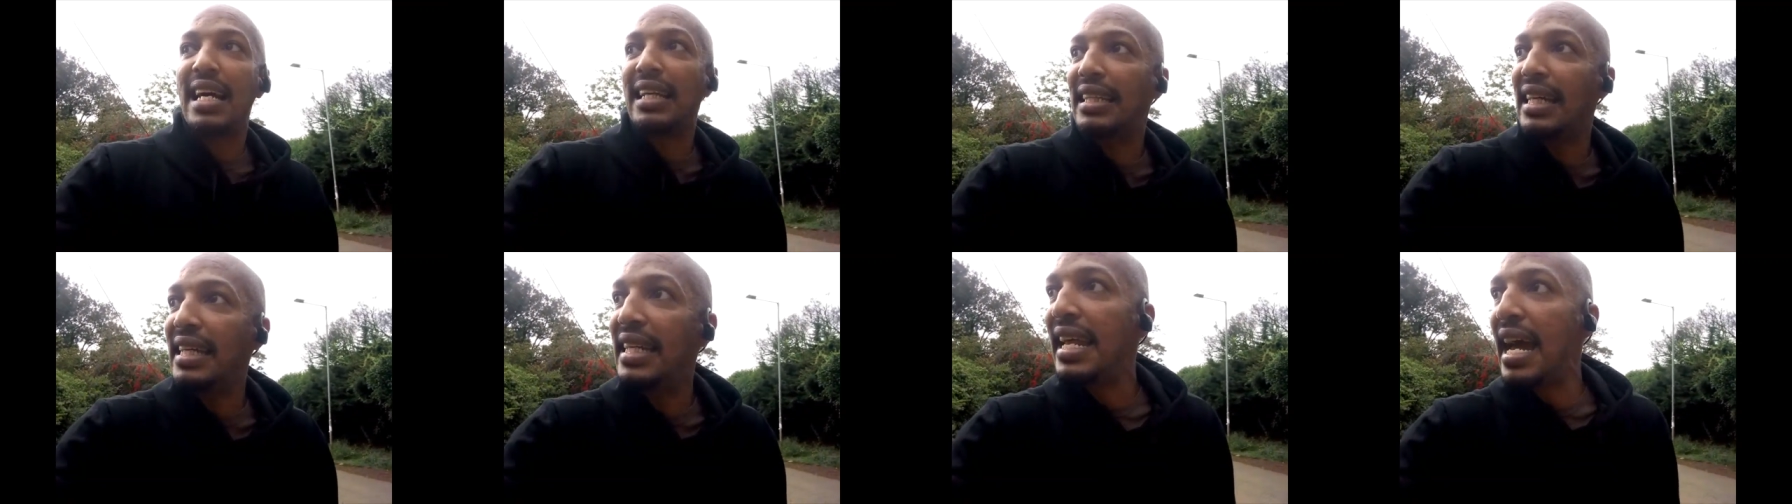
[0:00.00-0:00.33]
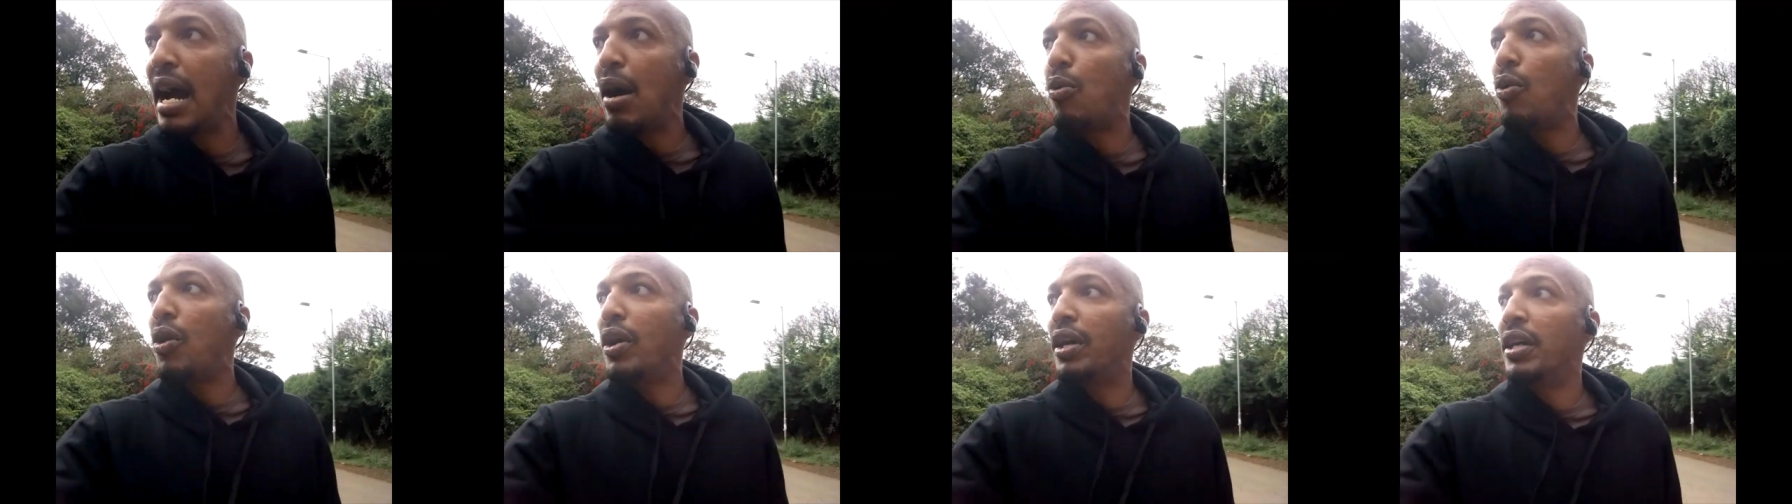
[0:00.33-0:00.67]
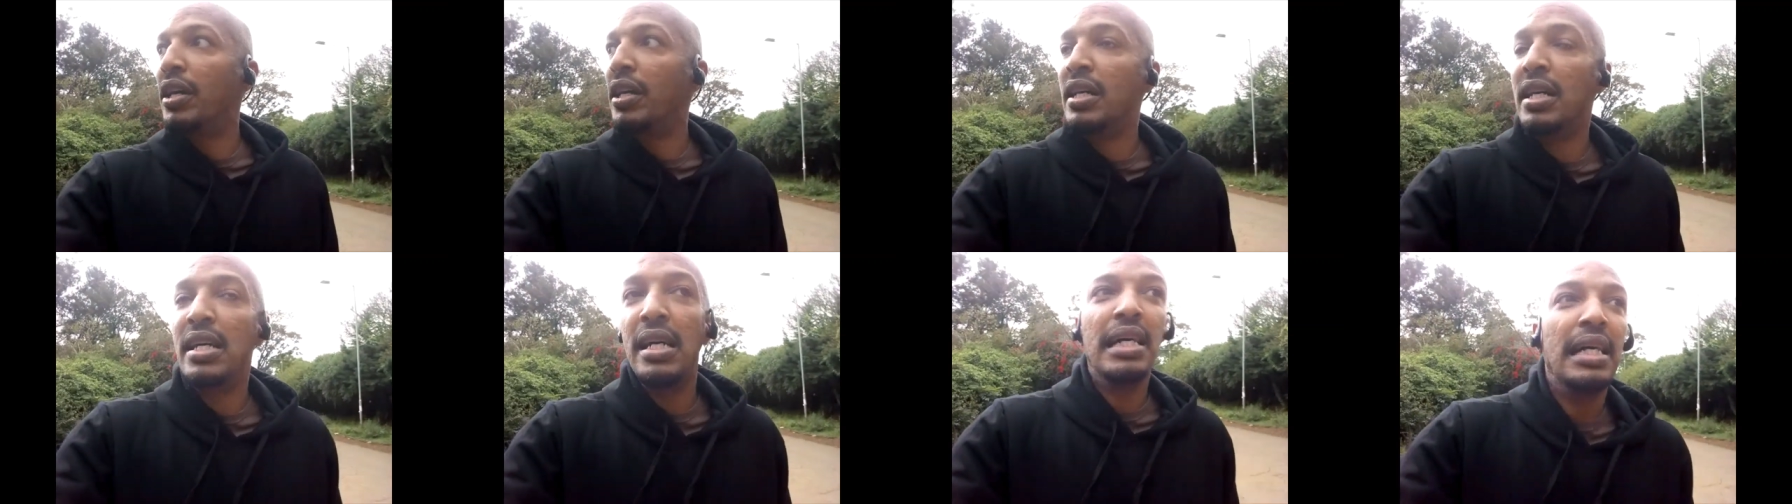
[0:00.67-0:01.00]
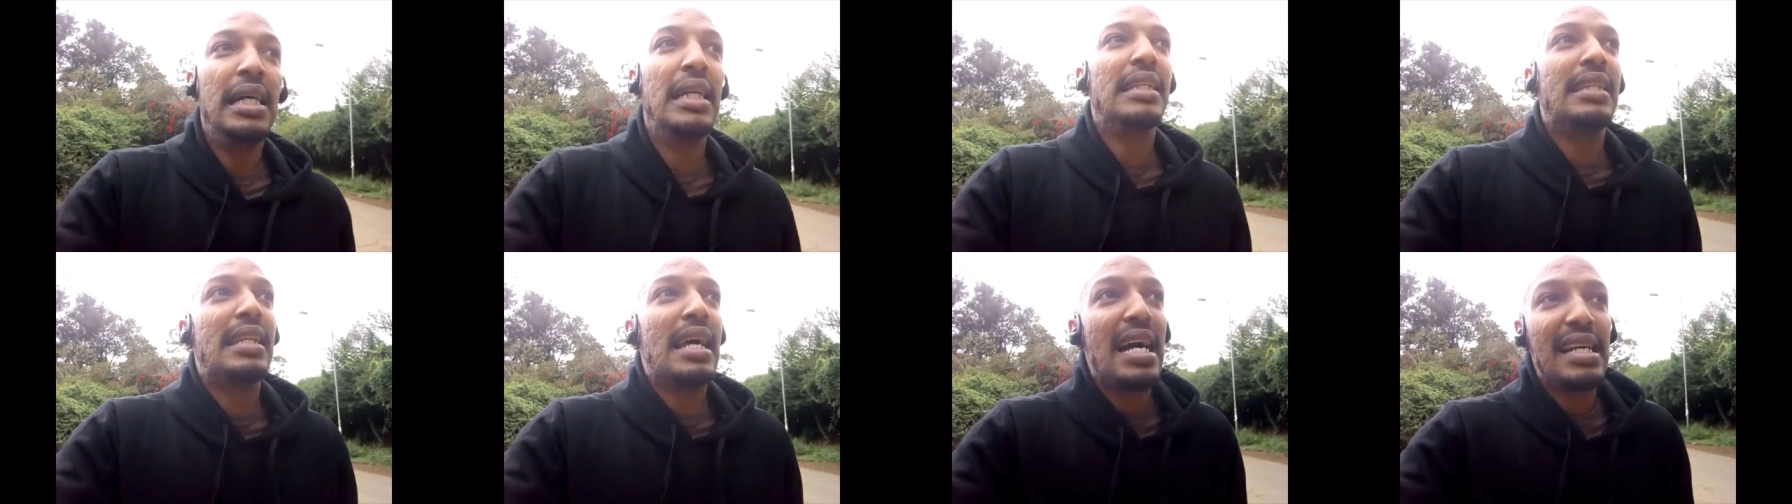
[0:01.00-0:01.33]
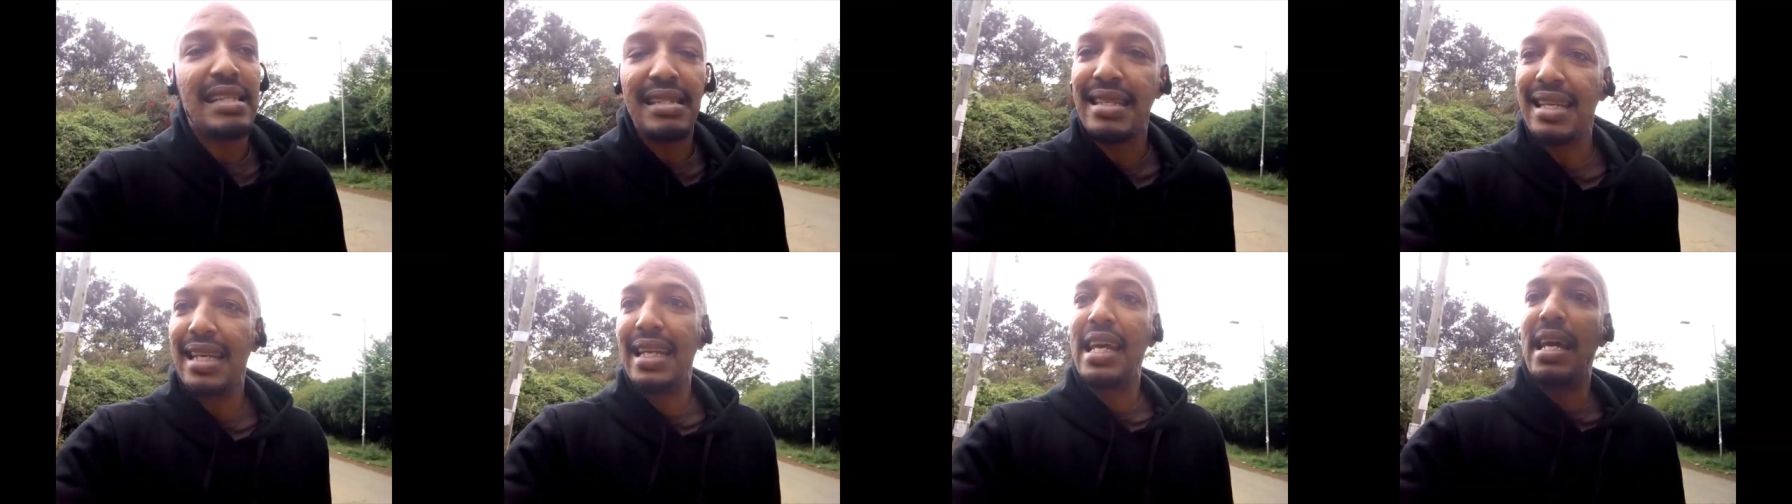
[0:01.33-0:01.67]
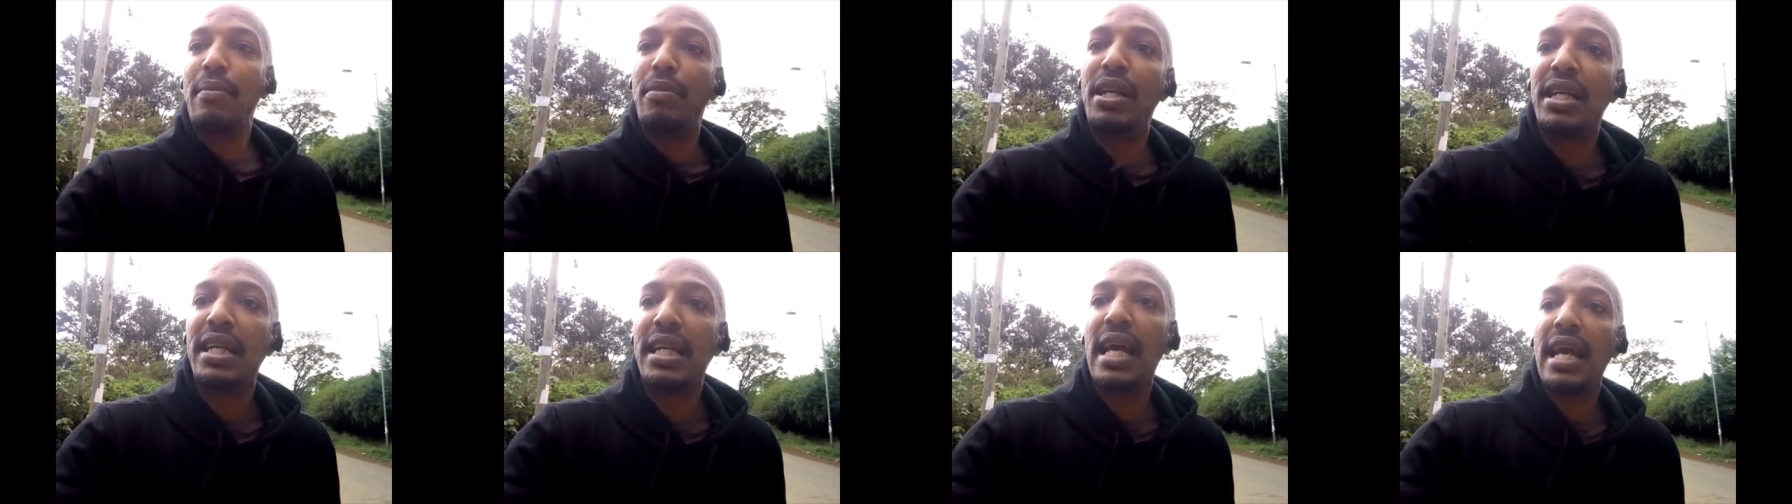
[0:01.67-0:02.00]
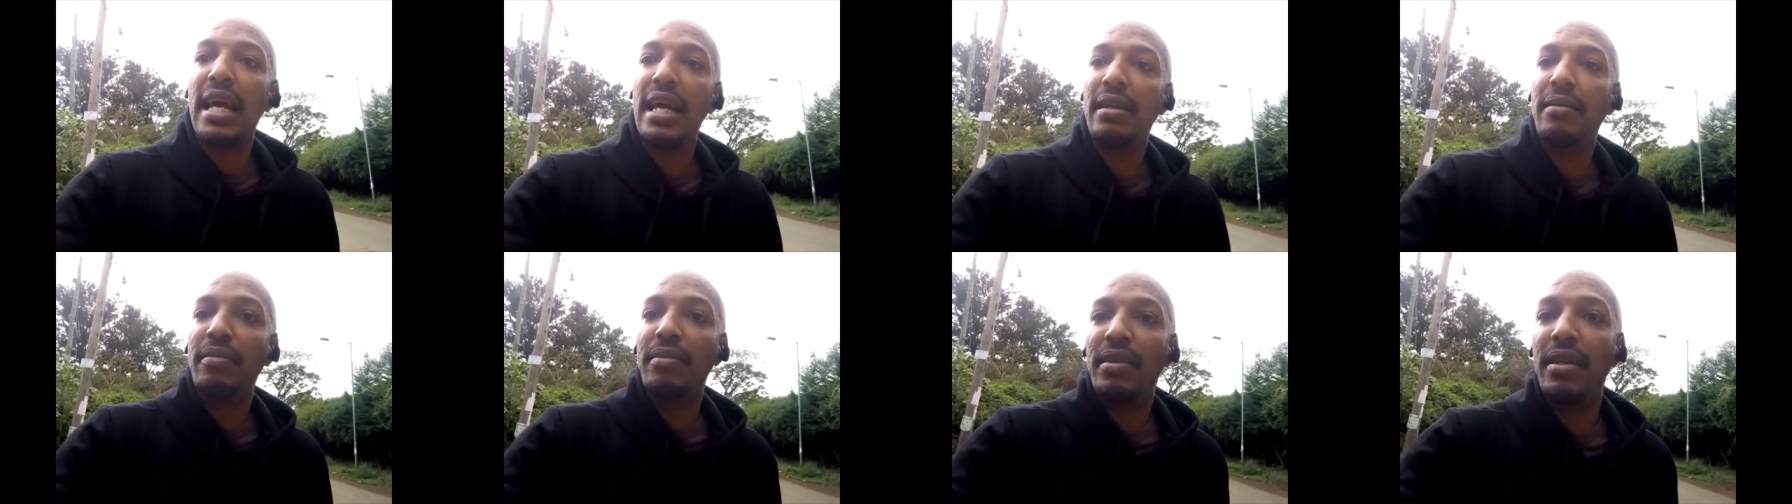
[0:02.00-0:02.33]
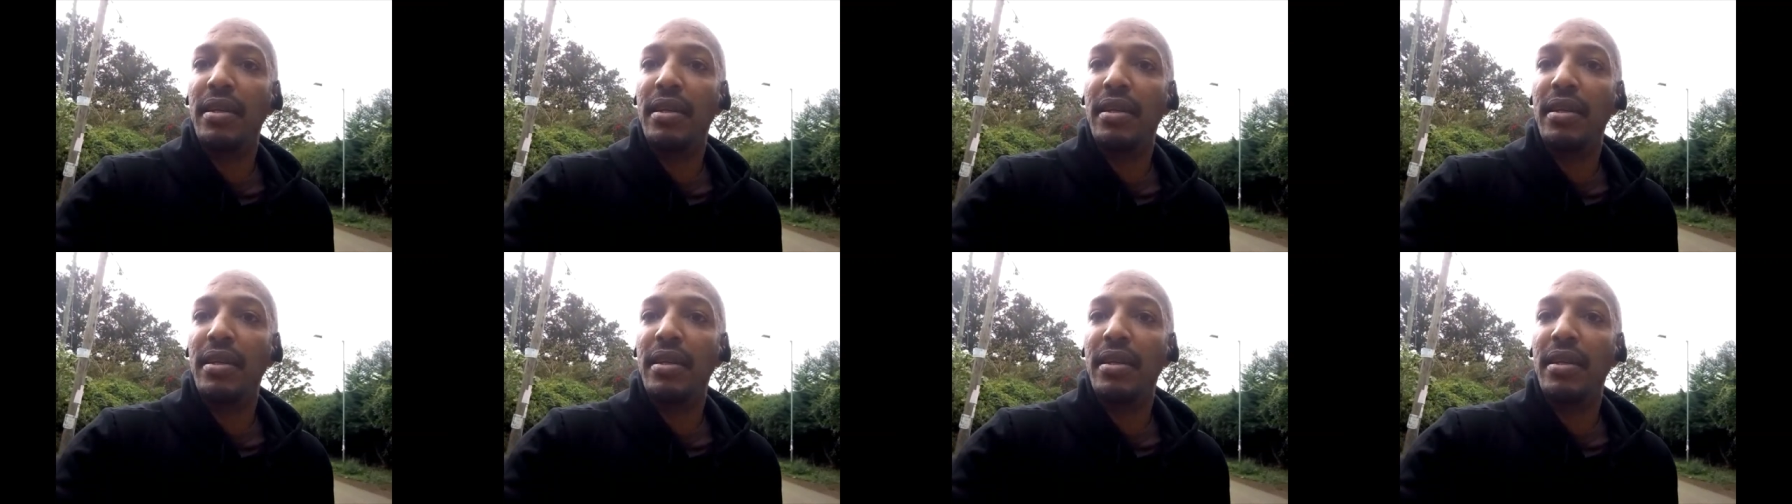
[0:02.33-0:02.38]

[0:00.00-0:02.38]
their network. That's the name of the game.